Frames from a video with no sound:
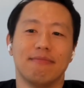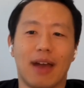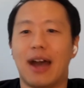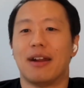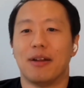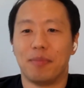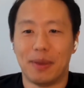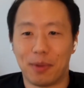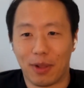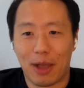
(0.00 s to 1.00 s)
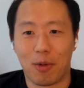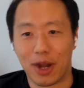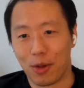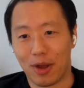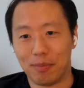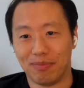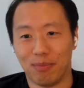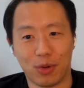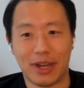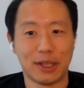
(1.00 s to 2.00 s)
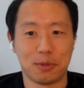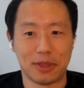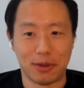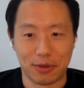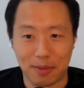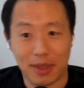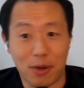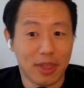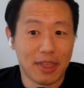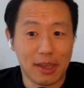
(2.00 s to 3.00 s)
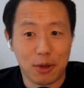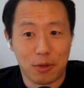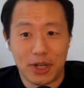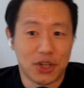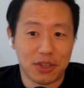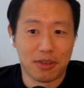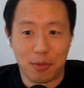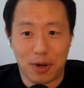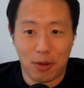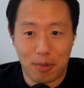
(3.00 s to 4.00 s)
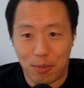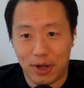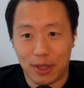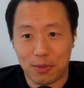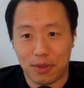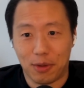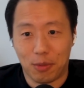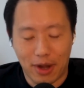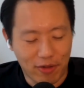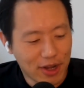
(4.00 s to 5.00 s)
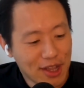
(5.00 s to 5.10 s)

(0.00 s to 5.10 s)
I don't know, people like want to go on more dates with you or something, or they think you're rich and so they want to go on more dates with you or whatever.